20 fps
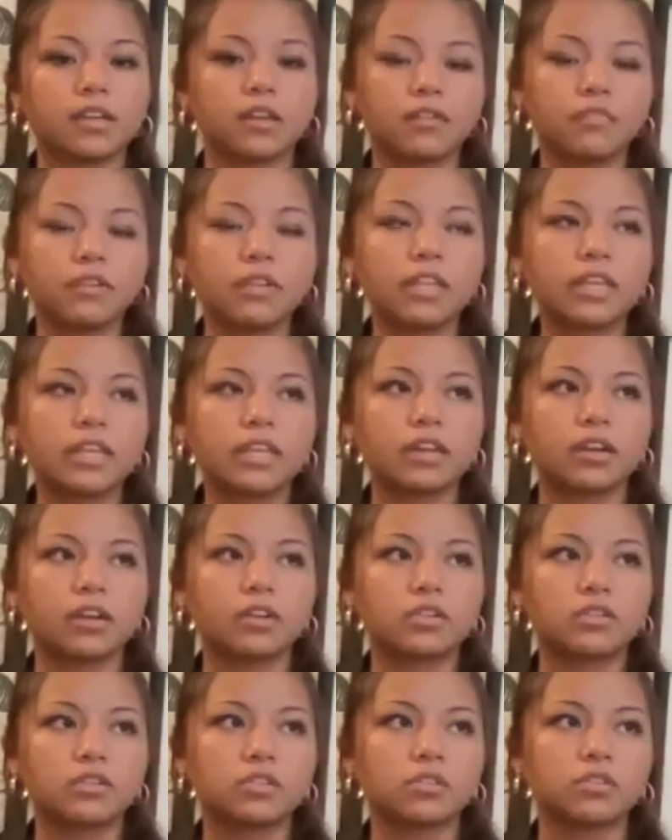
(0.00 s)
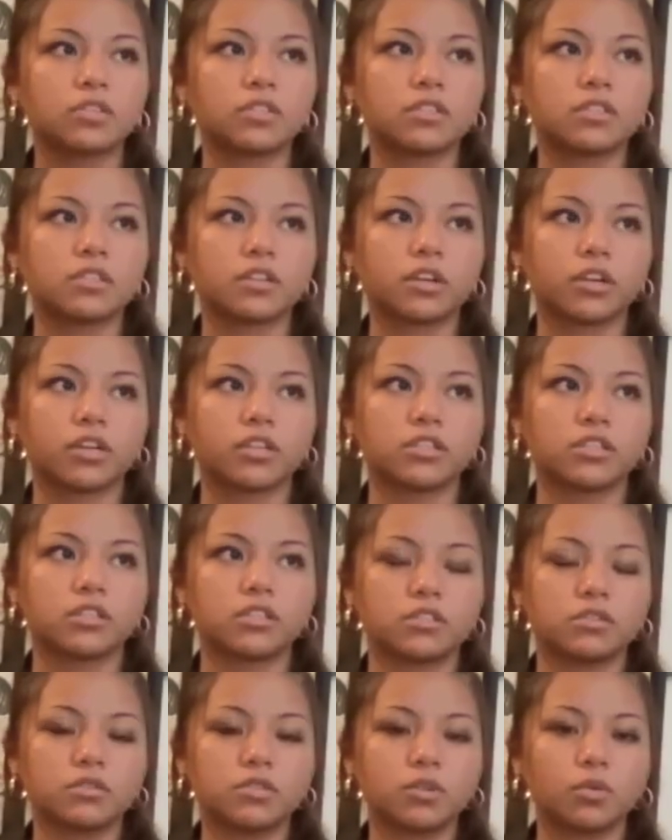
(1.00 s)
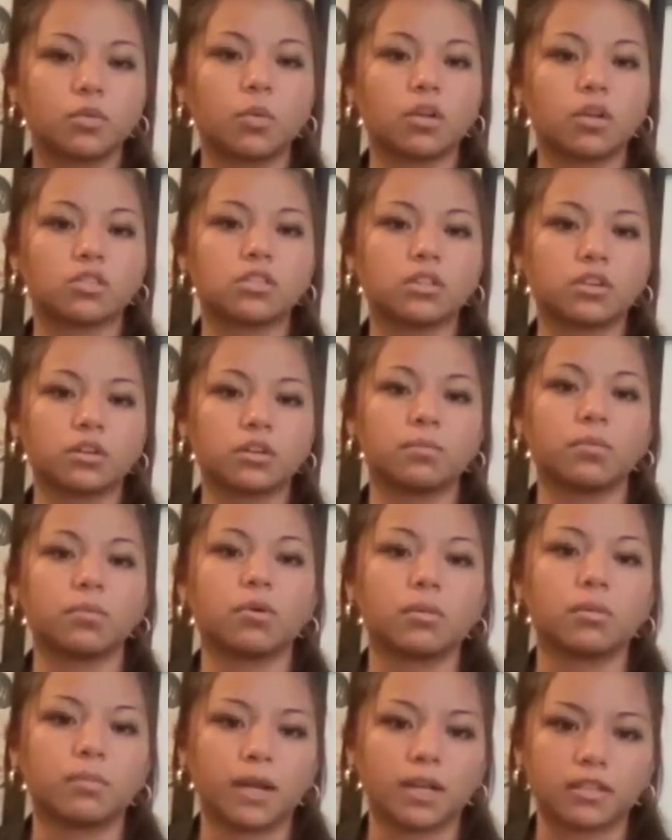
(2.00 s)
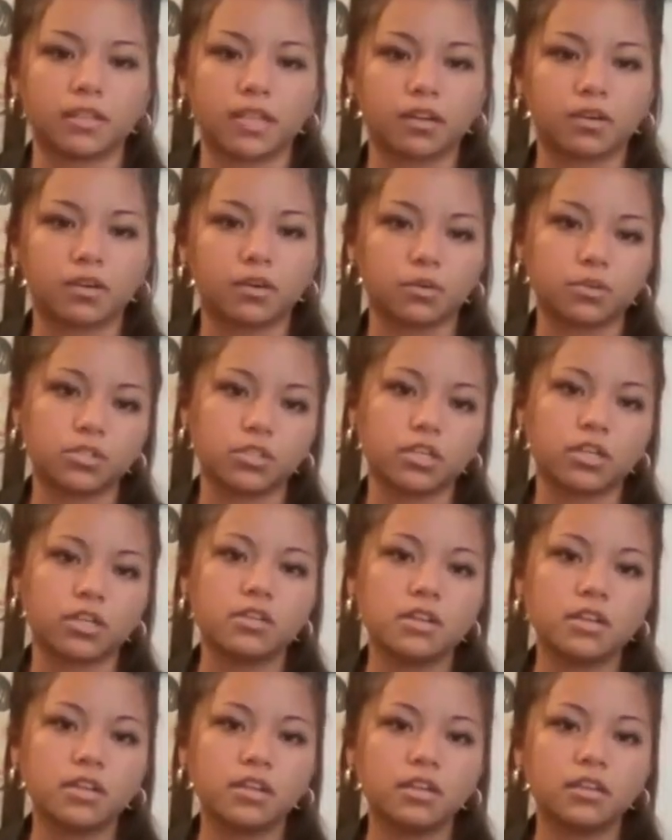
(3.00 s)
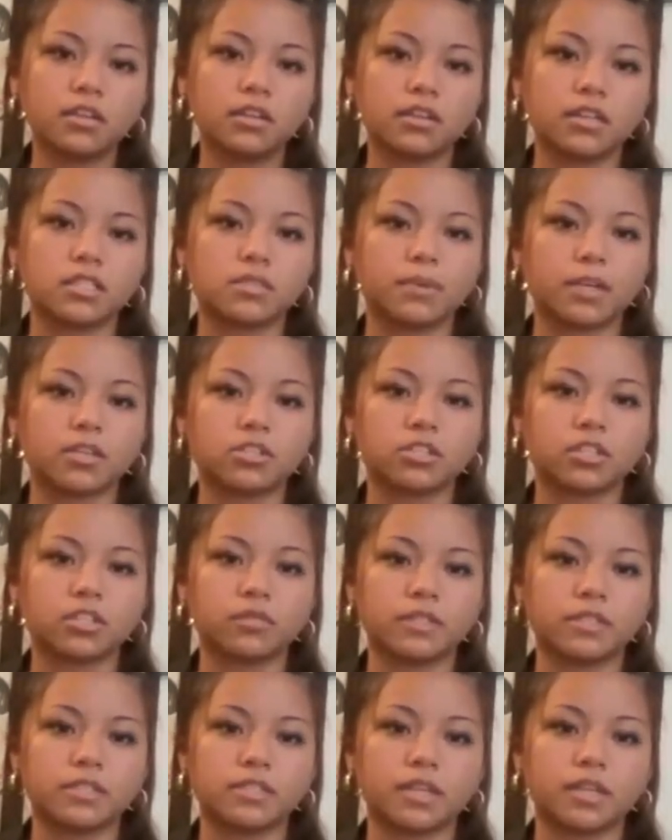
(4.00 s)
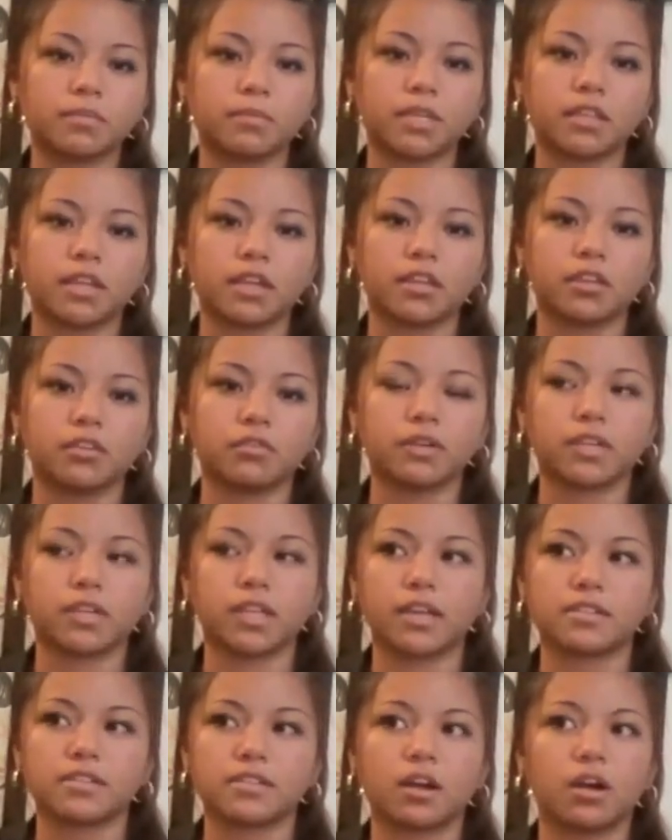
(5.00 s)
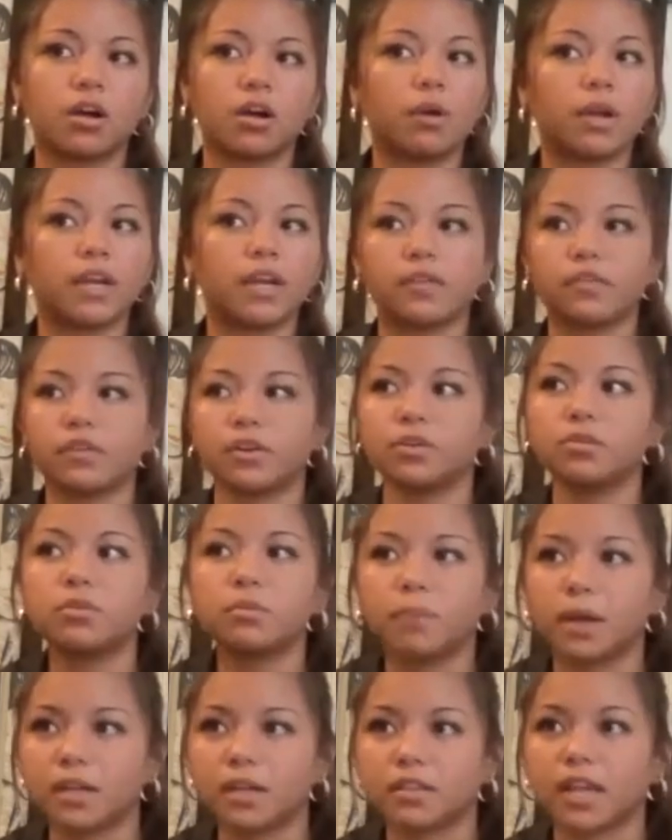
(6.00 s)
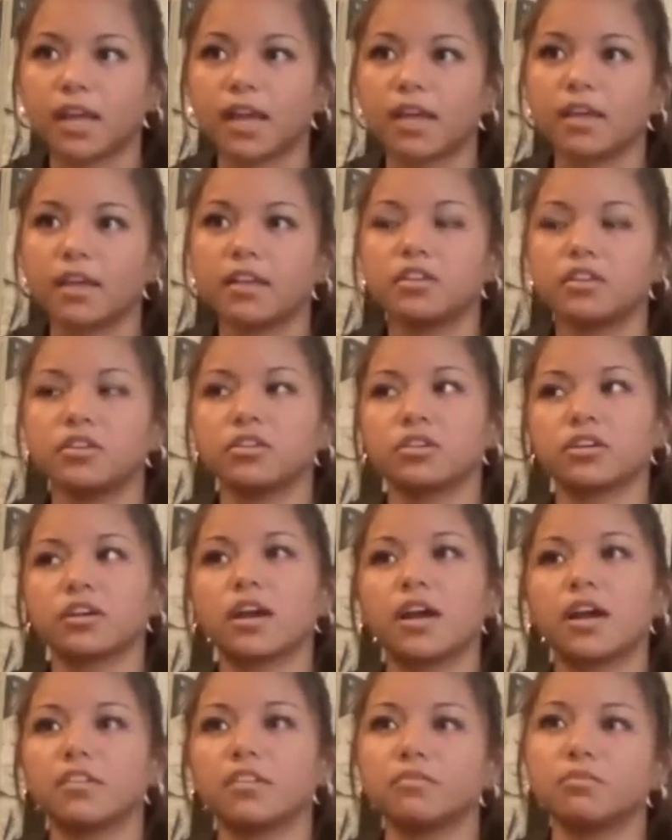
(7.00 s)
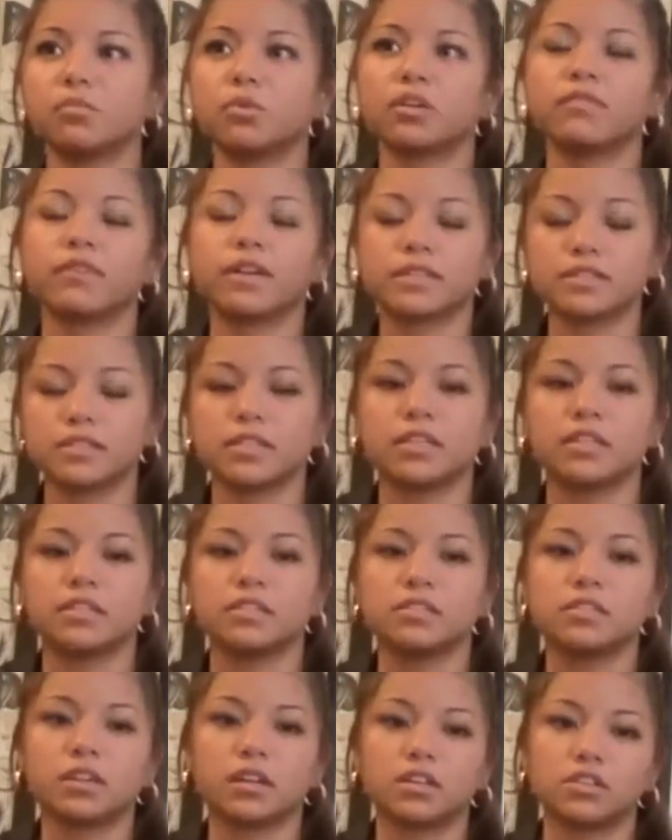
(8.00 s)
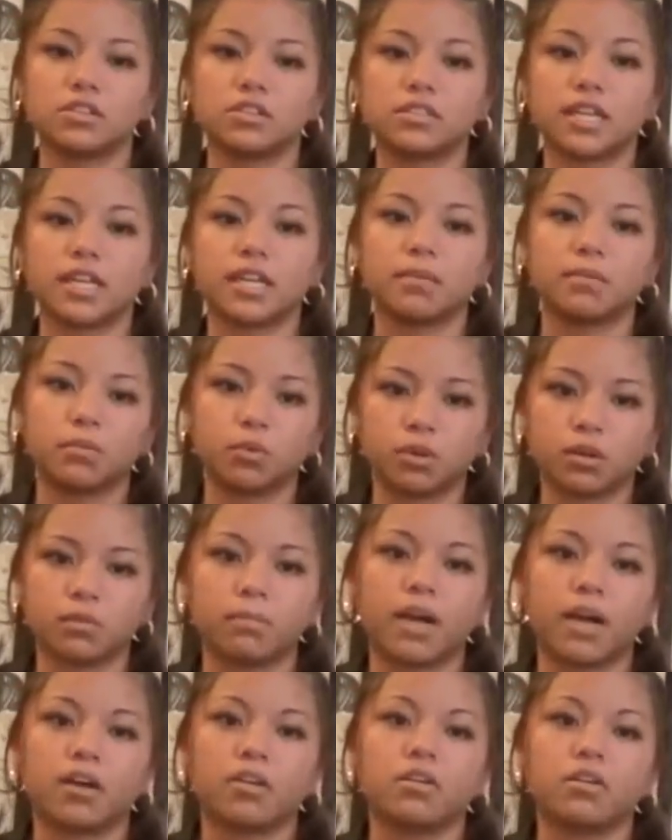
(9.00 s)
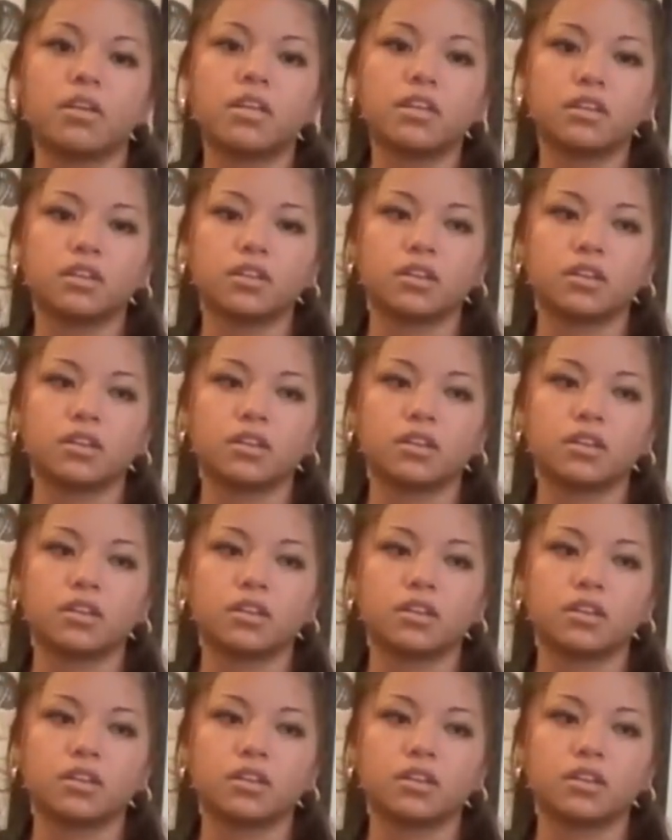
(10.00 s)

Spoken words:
and then I feel like it also just encourages you to want to learn more about that culture, especially if it's something that you realize that, oh, I never knew about that, and you're kind of more invested into understanding more about,